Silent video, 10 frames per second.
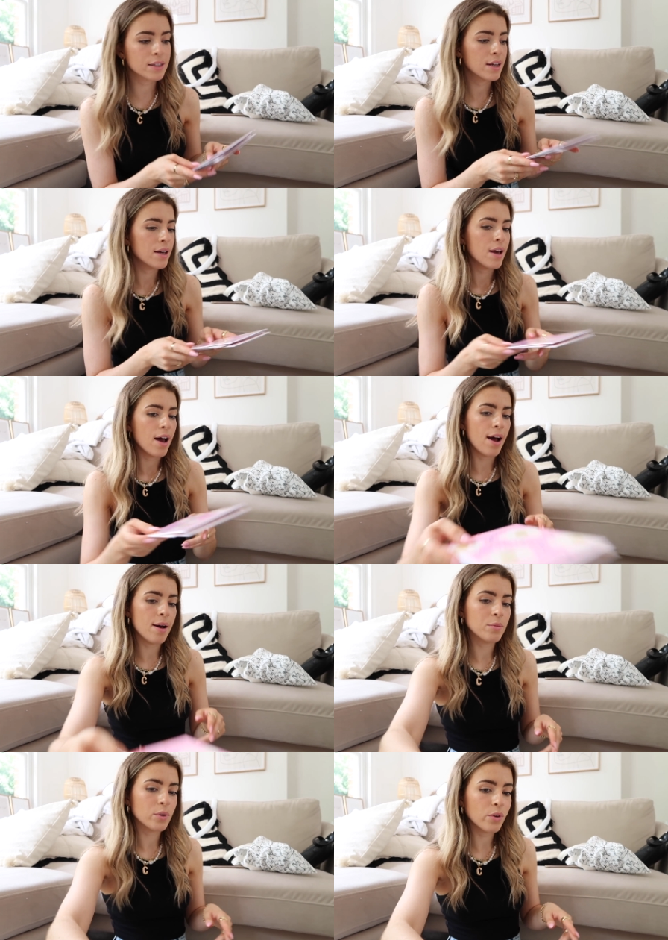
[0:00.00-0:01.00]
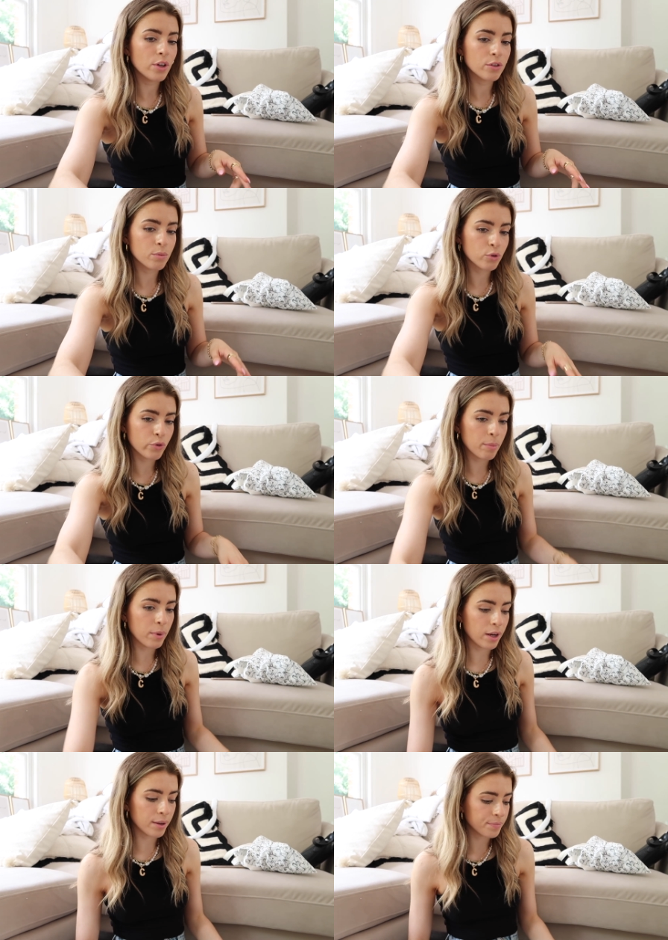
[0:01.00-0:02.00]
So I got those from
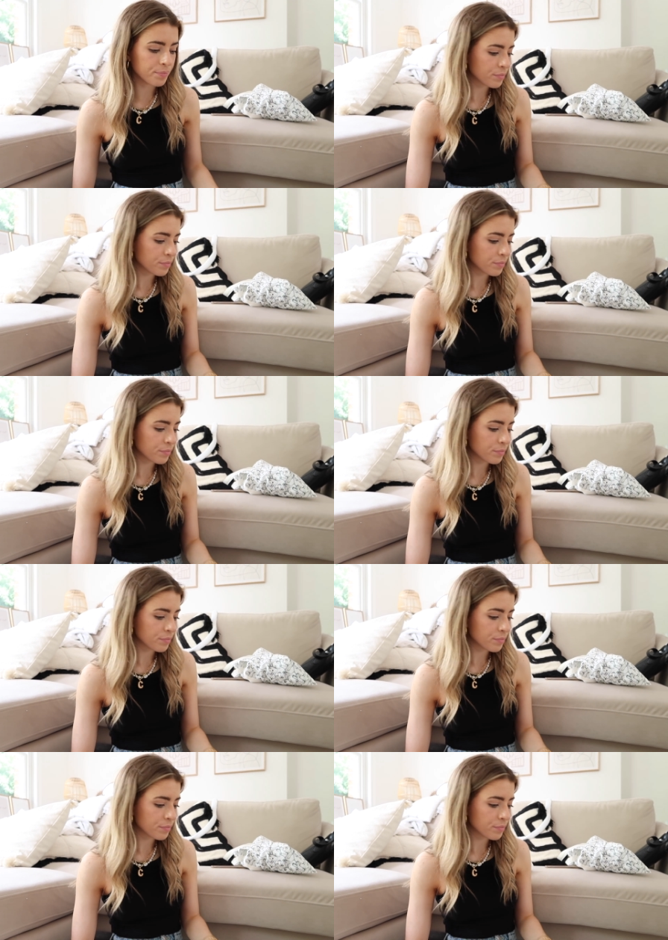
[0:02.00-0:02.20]
Scribbler,